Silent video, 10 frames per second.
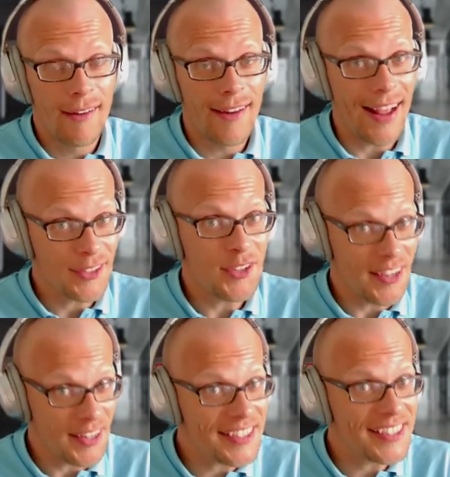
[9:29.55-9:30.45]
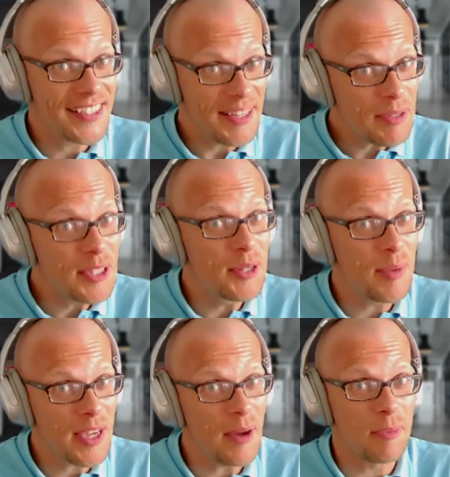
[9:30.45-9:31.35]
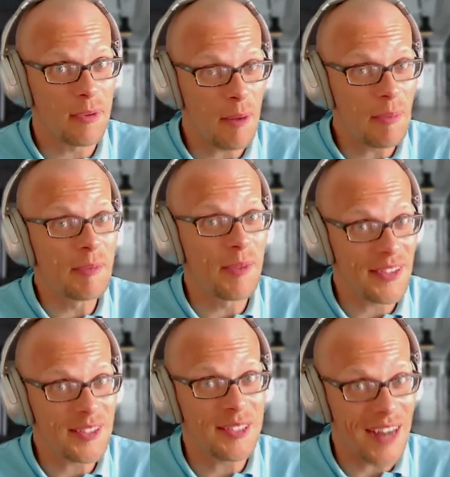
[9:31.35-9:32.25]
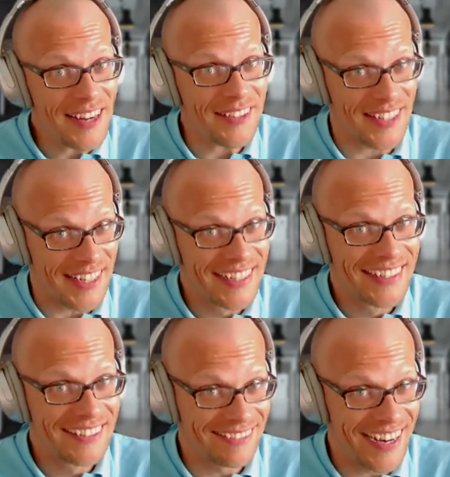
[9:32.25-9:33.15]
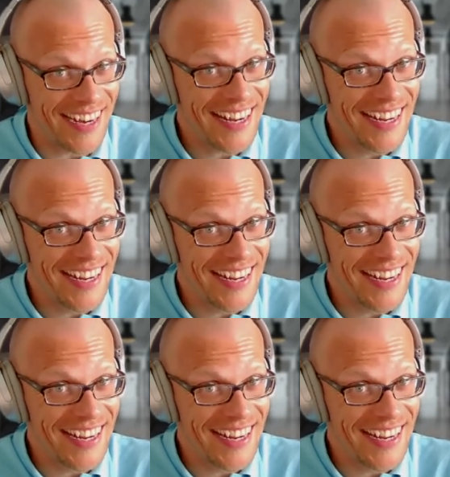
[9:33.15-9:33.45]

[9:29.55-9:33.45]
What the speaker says: Like, so there seems to be a problem with the strategy, right?